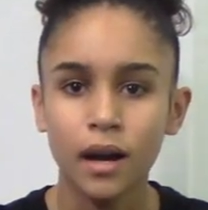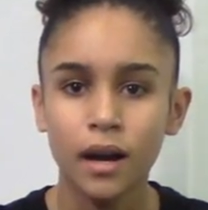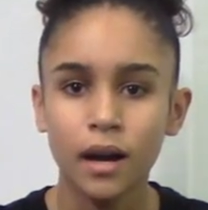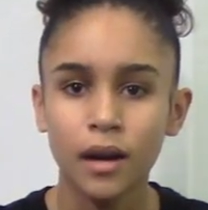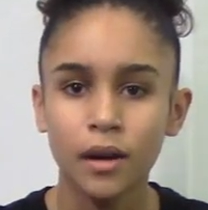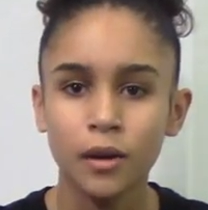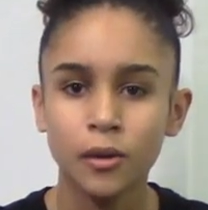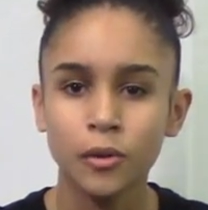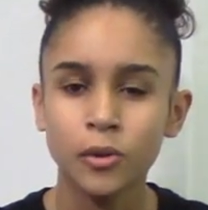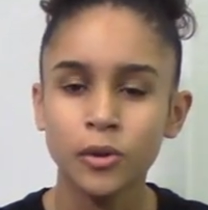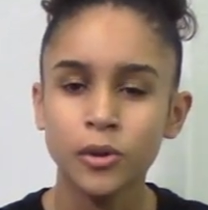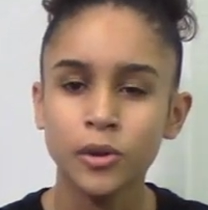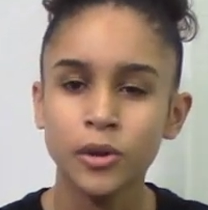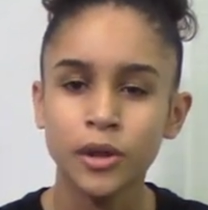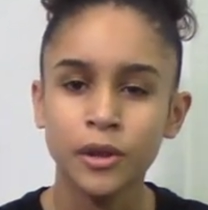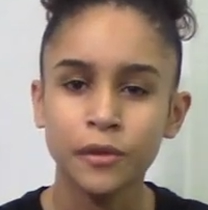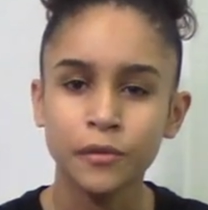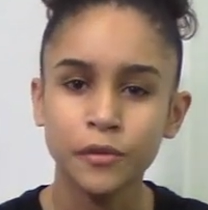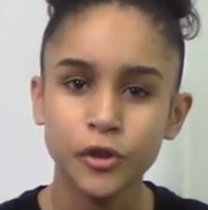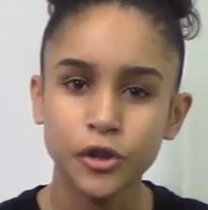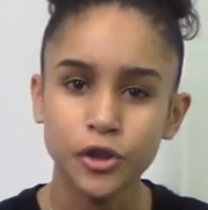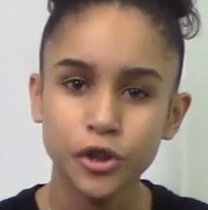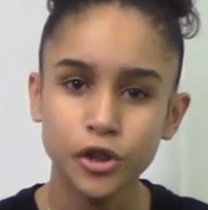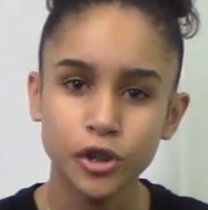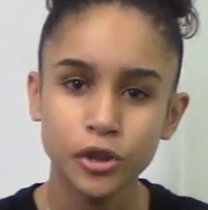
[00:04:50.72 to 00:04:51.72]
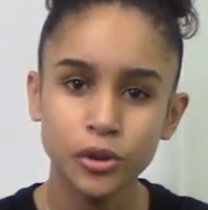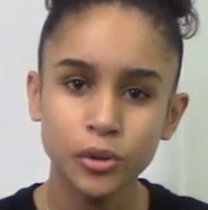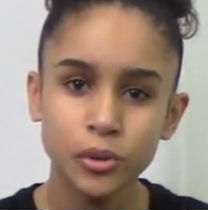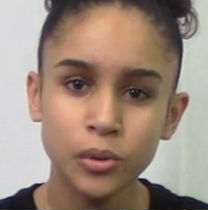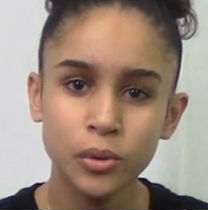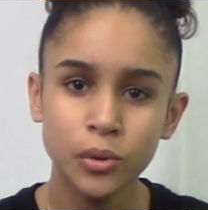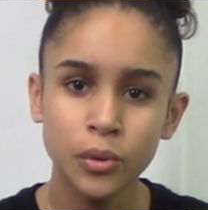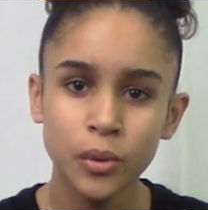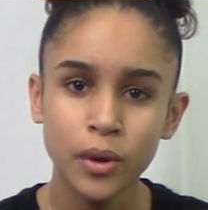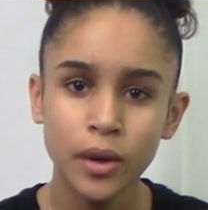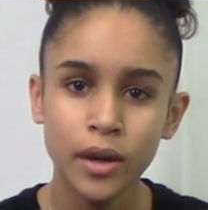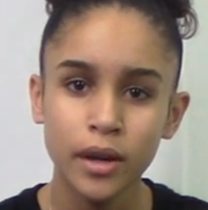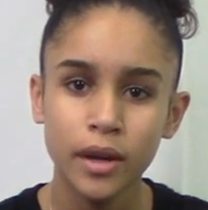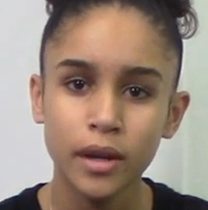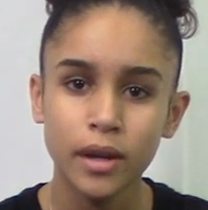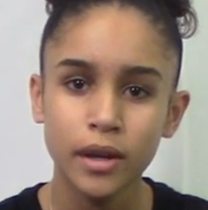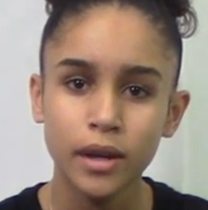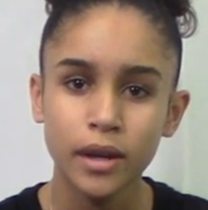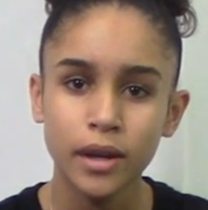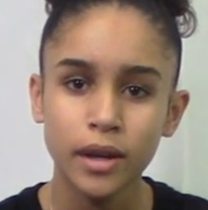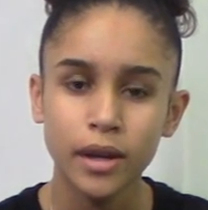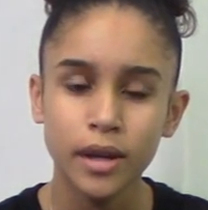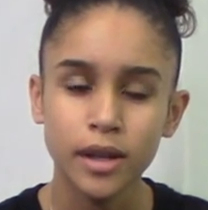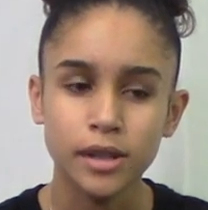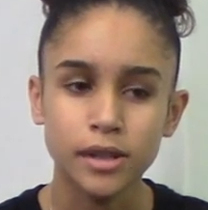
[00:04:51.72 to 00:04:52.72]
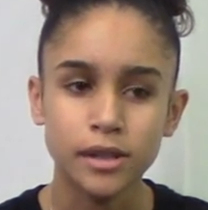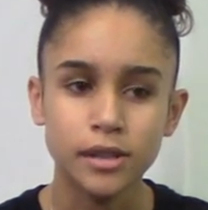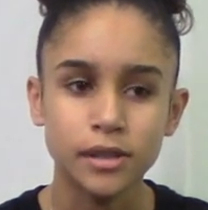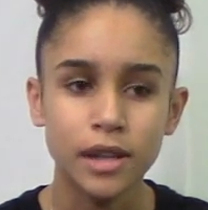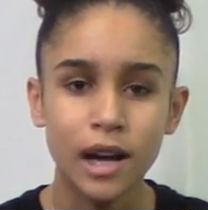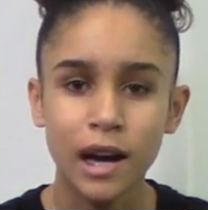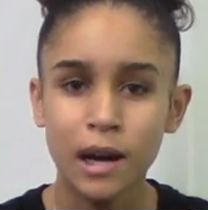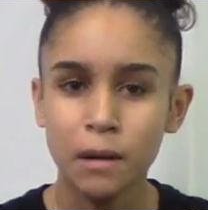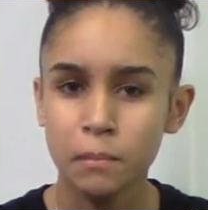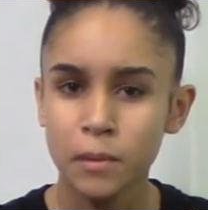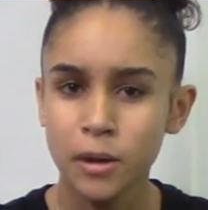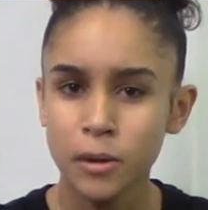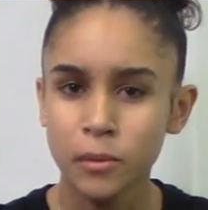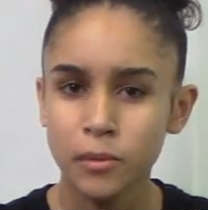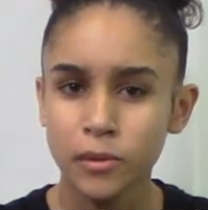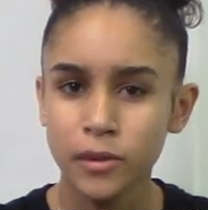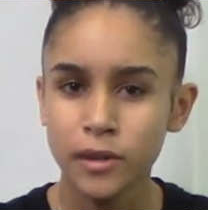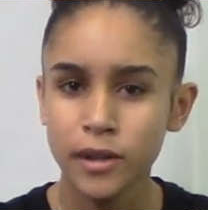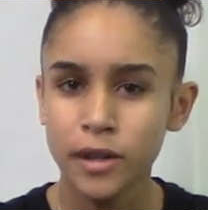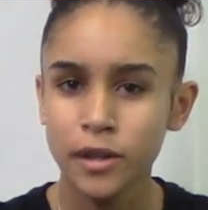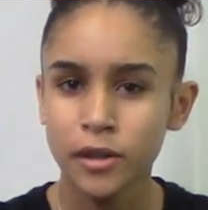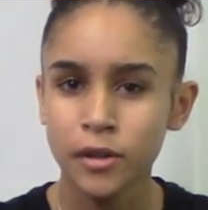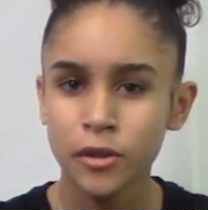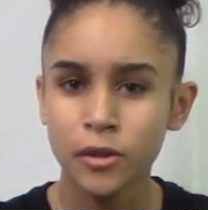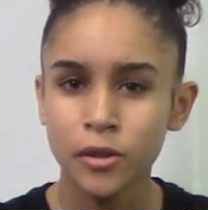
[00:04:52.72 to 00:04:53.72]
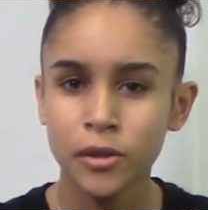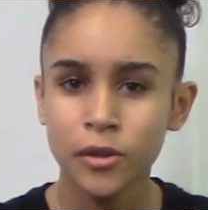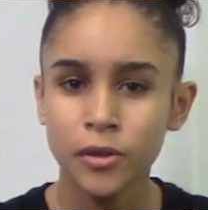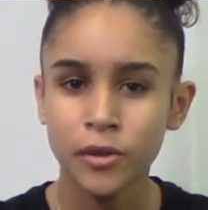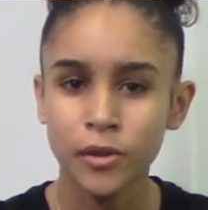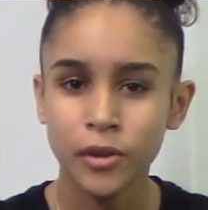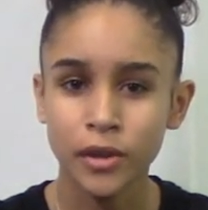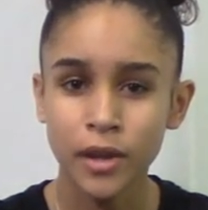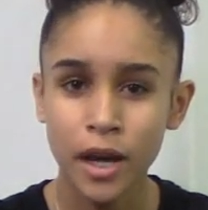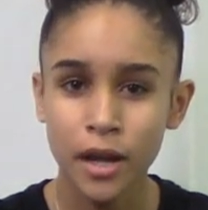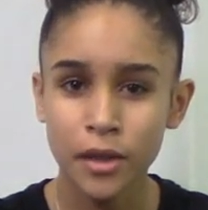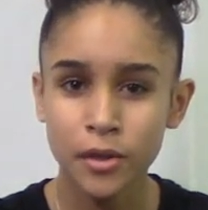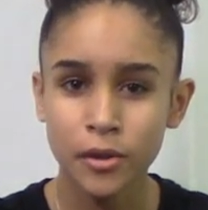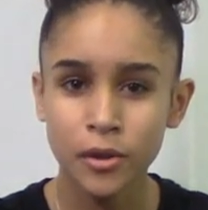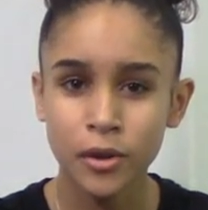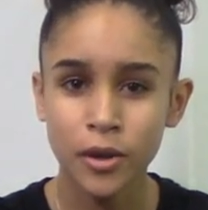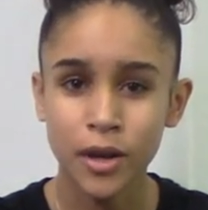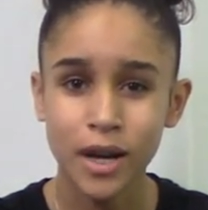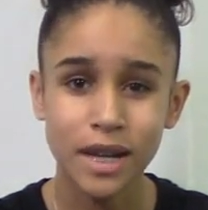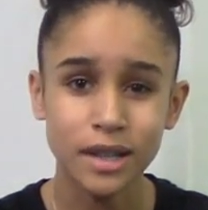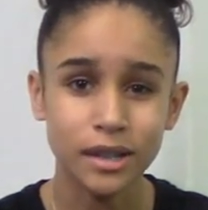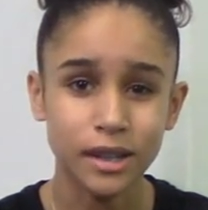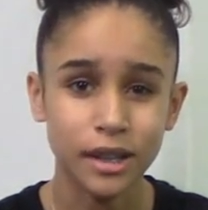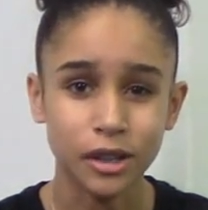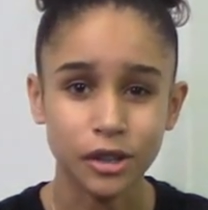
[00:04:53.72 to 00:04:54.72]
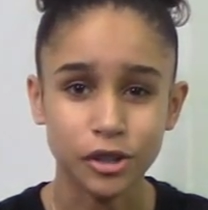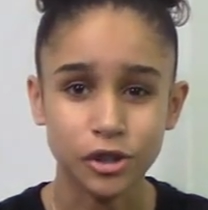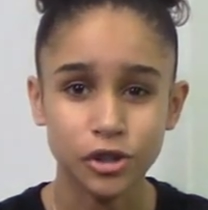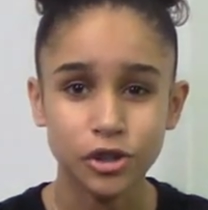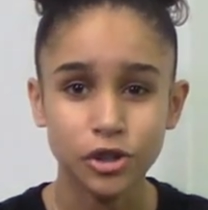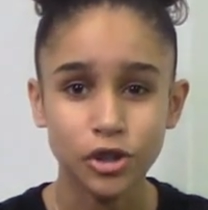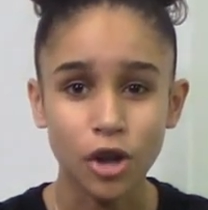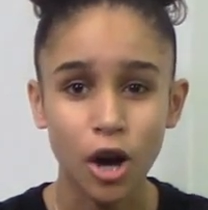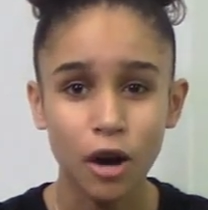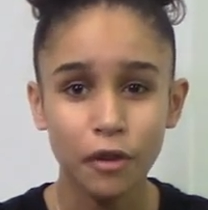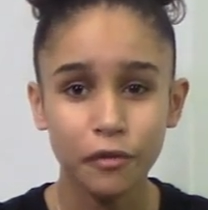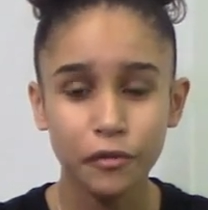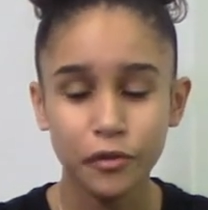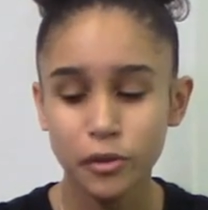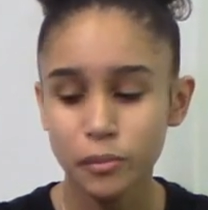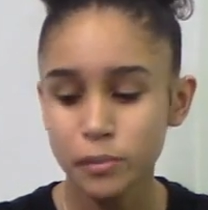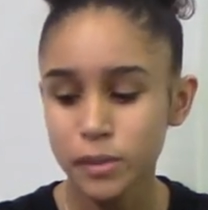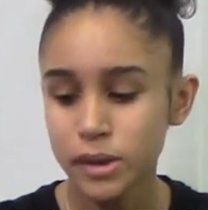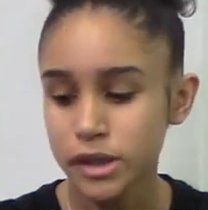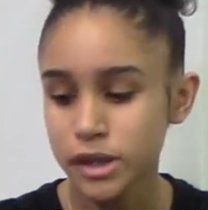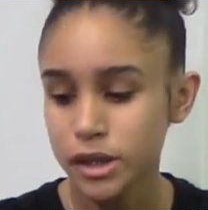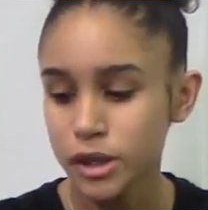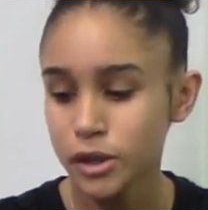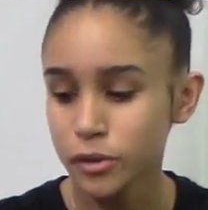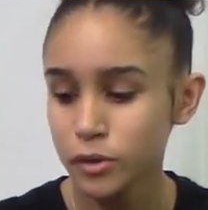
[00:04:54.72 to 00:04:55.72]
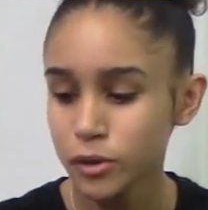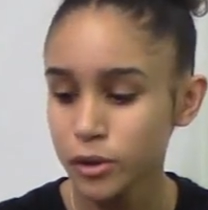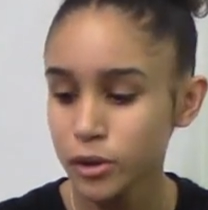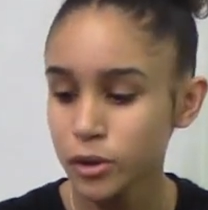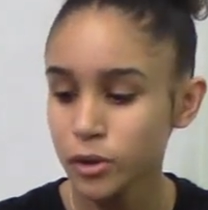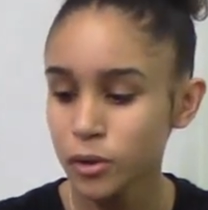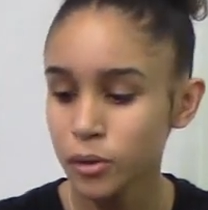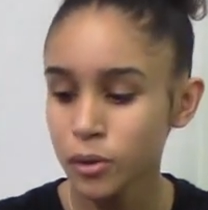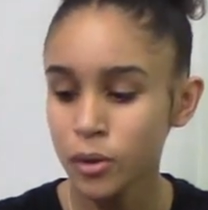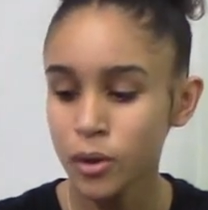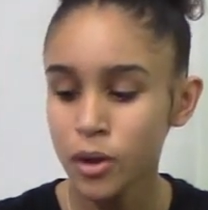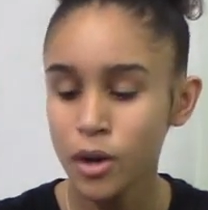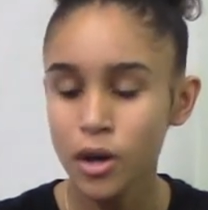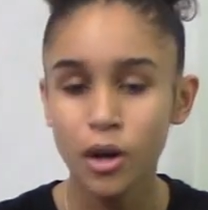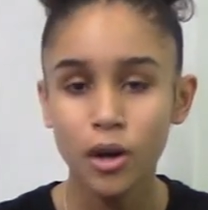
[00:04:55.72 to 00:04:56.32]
or if your shoe is not made with leather or has like a softer material,